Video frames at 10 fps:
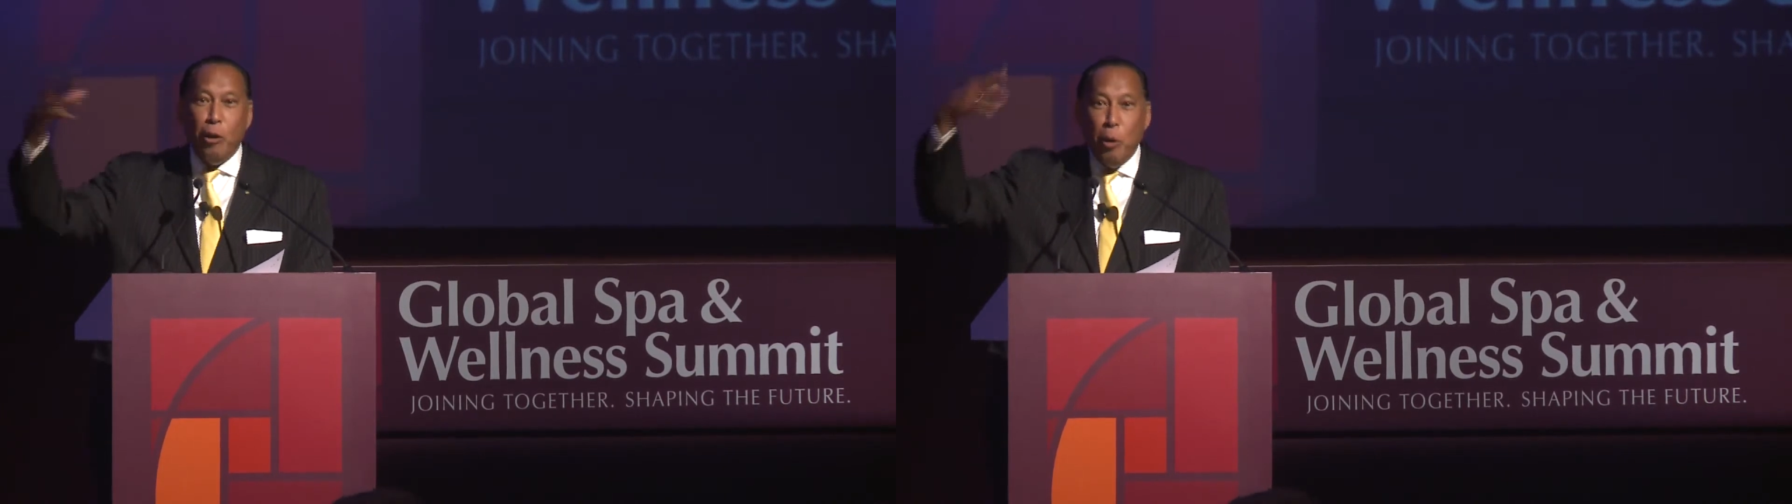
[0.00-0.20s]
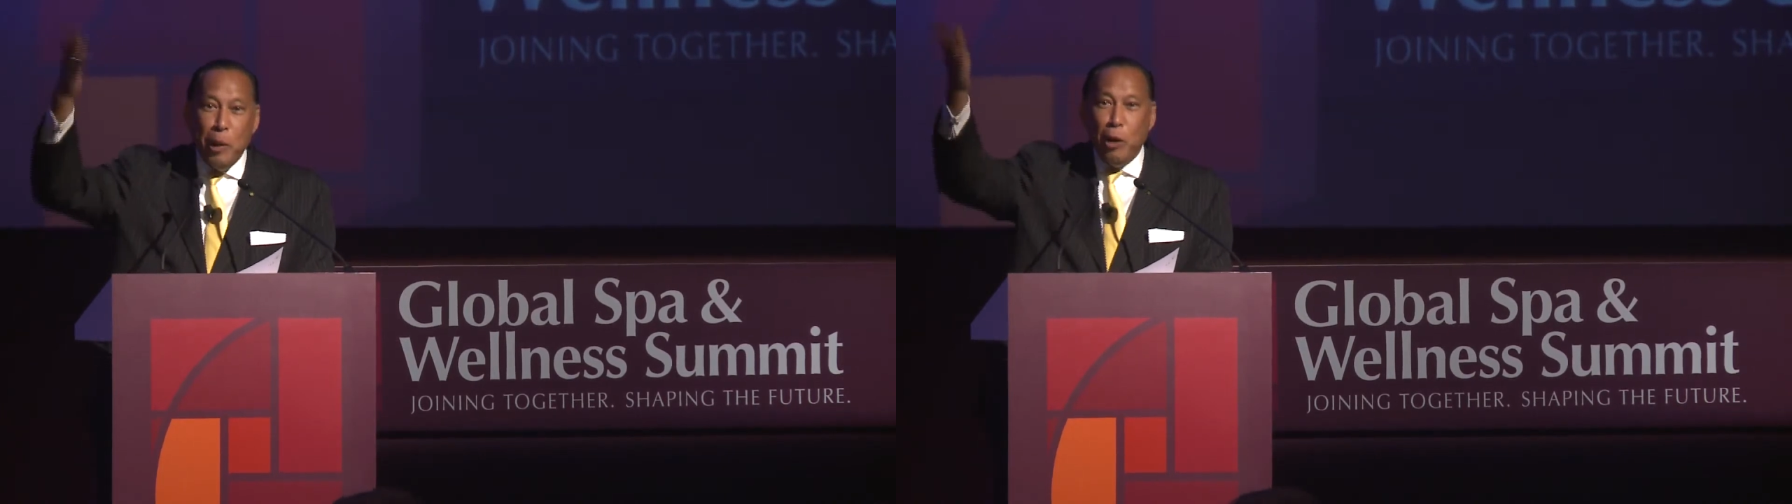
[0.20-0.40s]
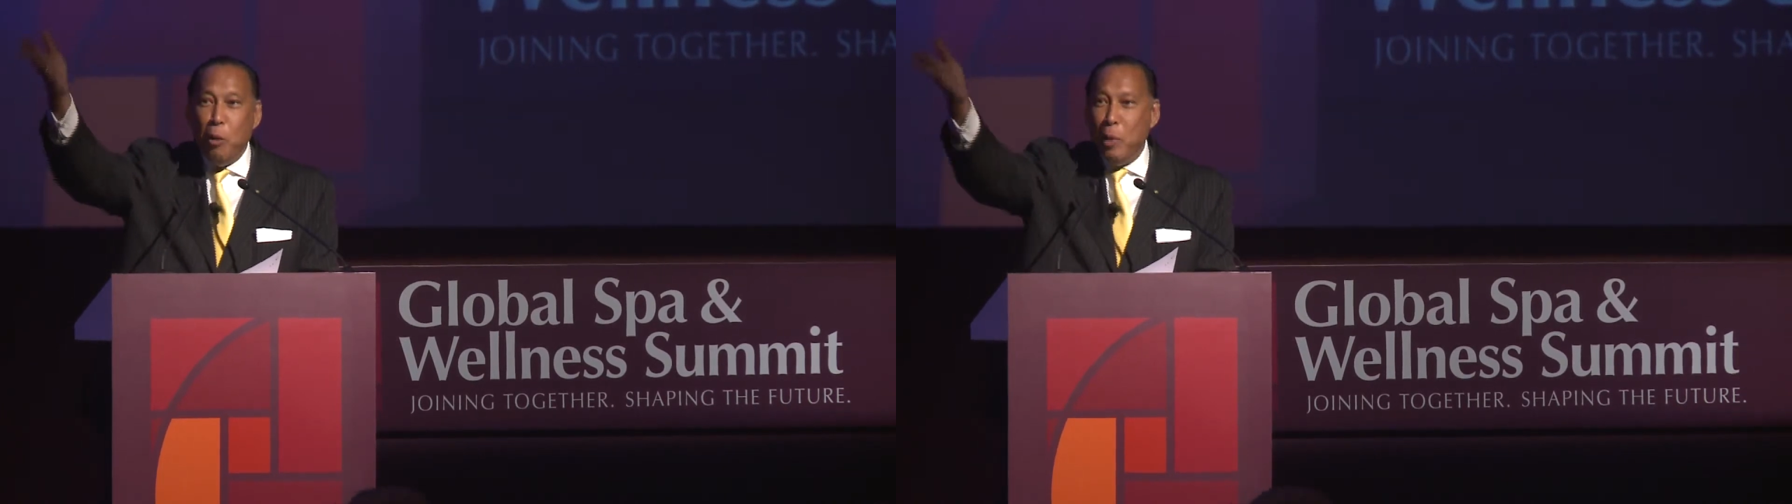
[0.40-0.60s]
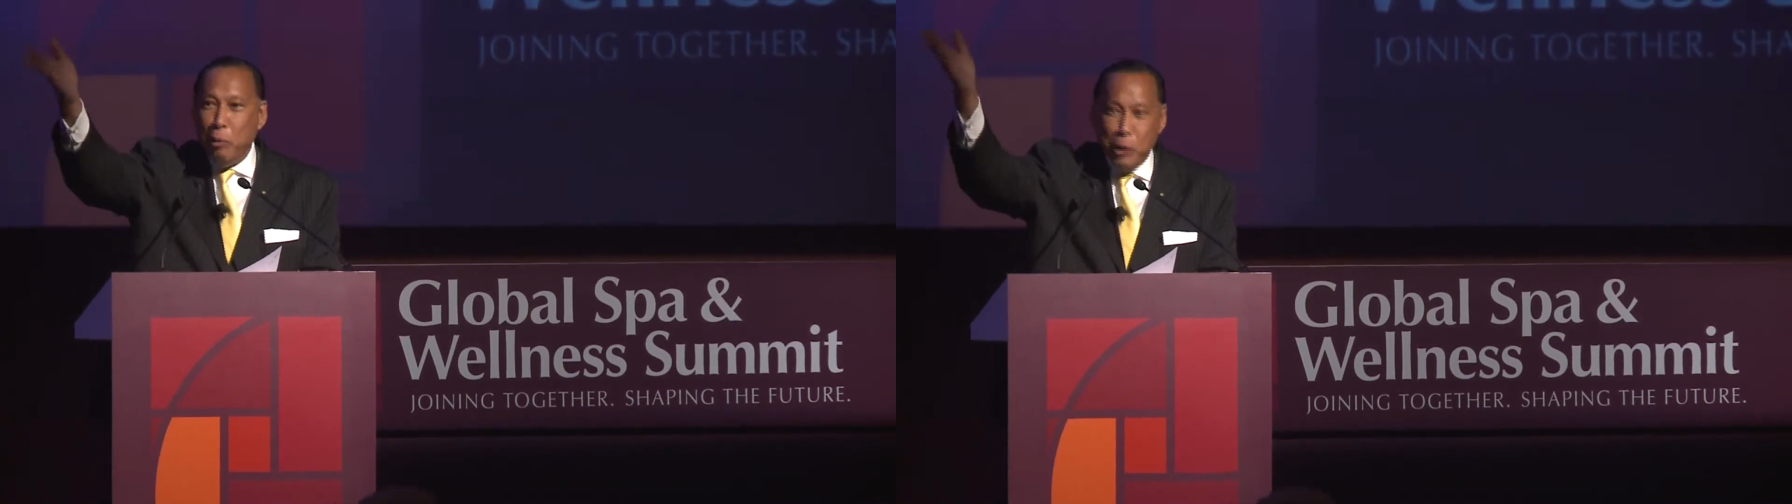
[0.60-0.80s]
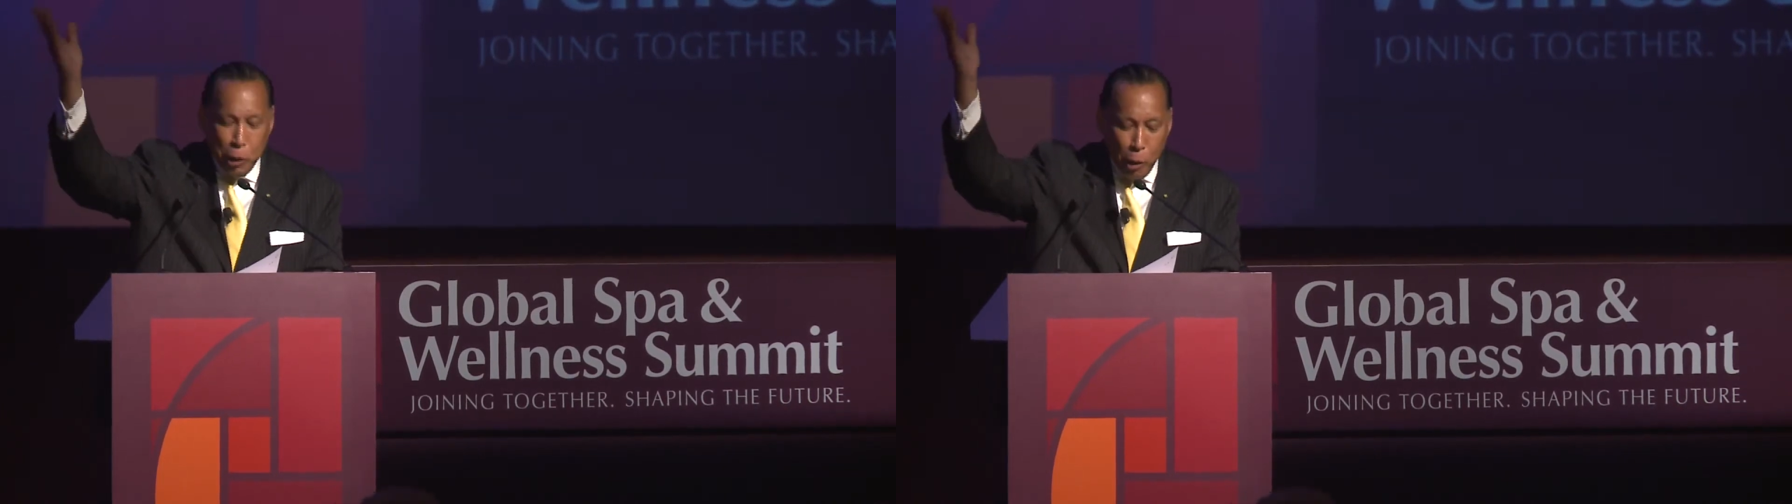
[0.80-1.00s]
lomi lomi,
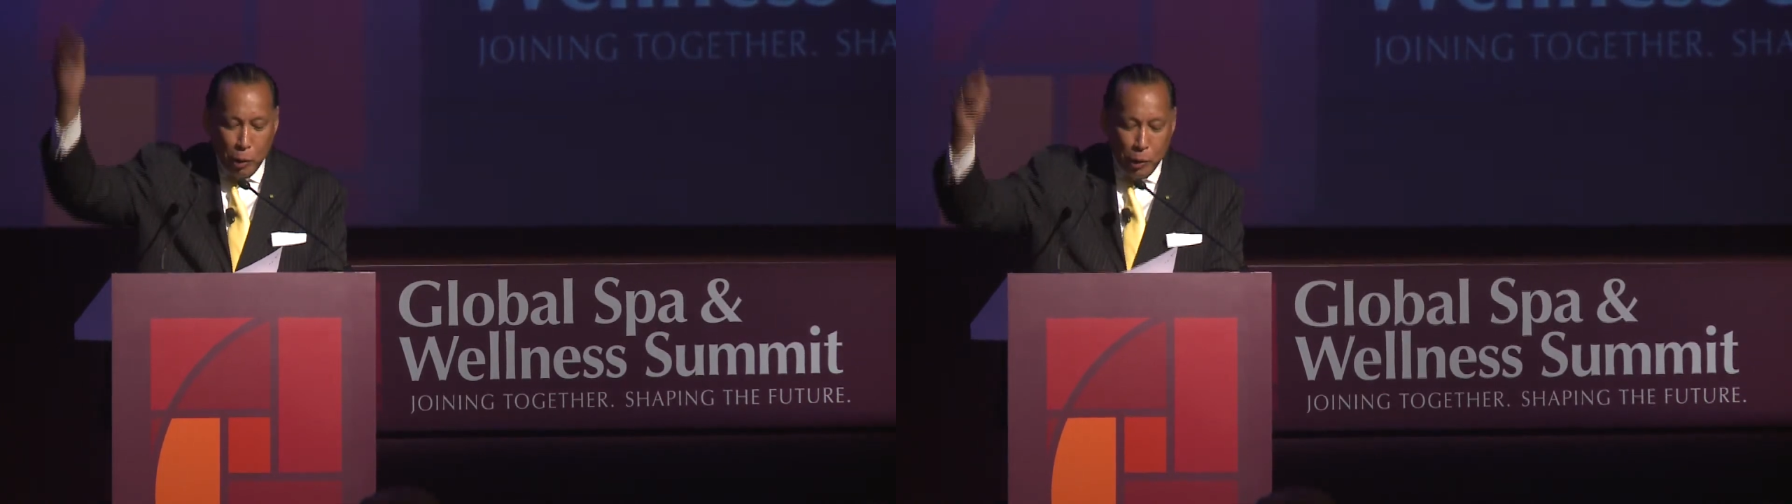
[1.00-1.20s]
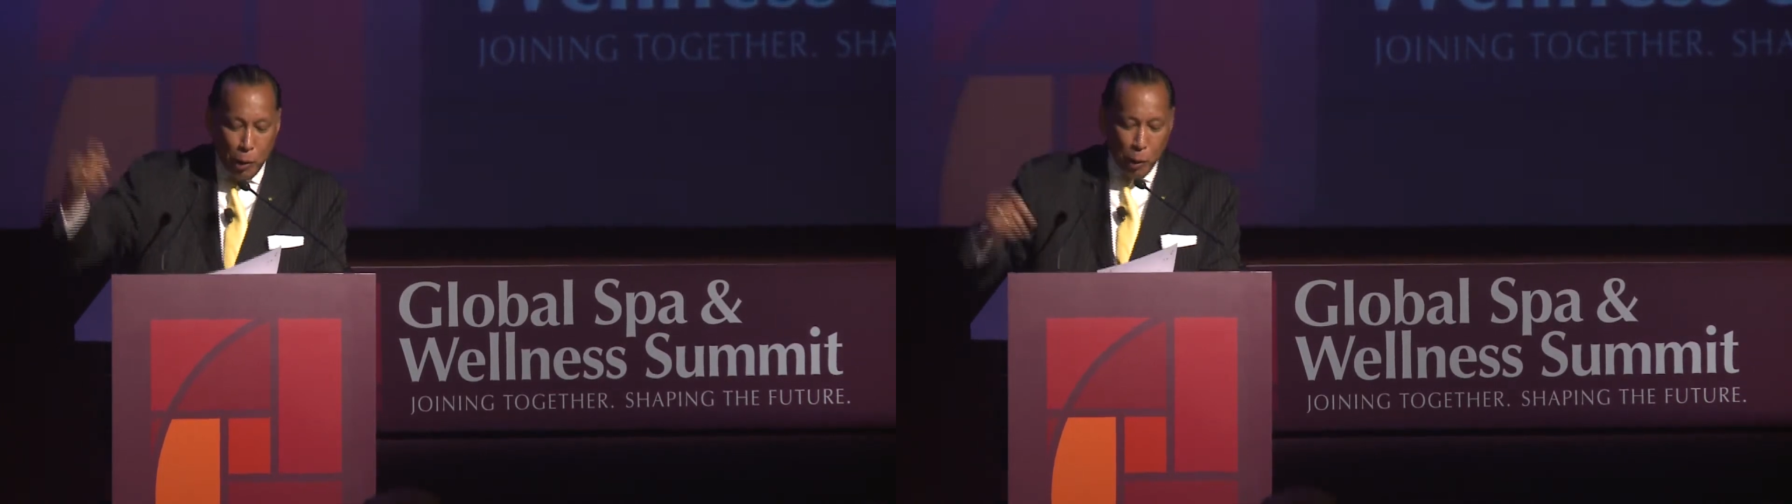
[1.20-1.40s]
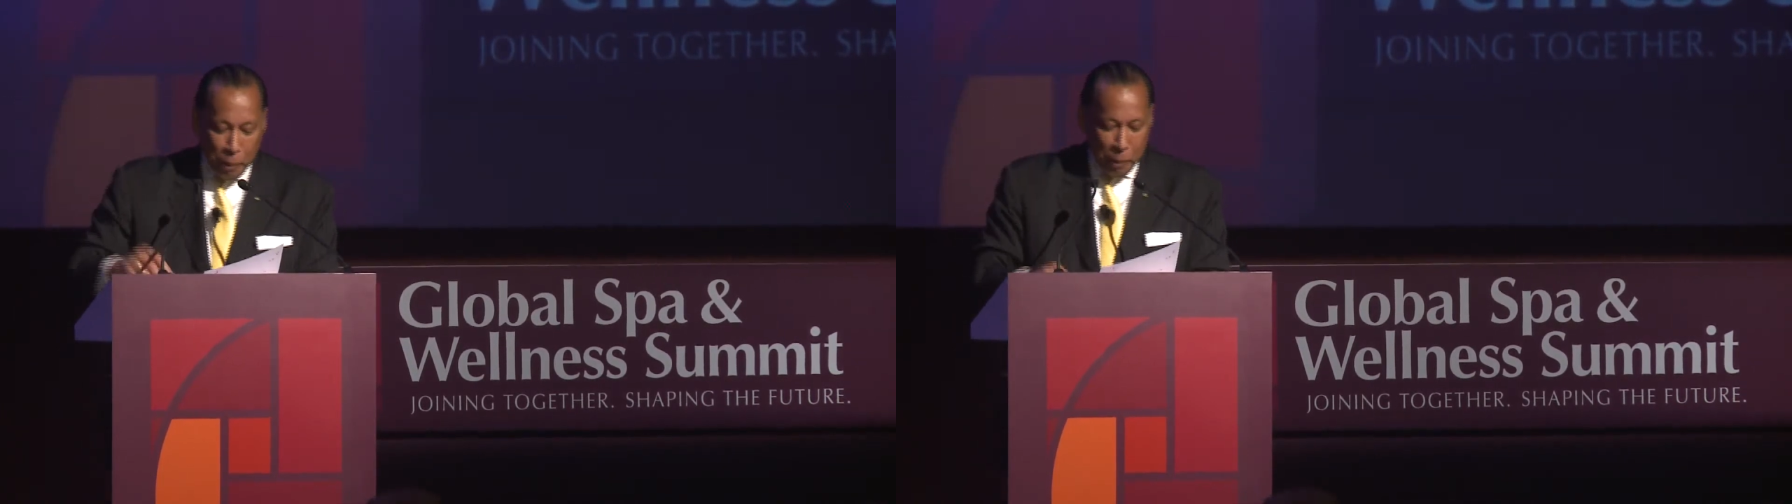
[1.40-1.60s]
which you all know.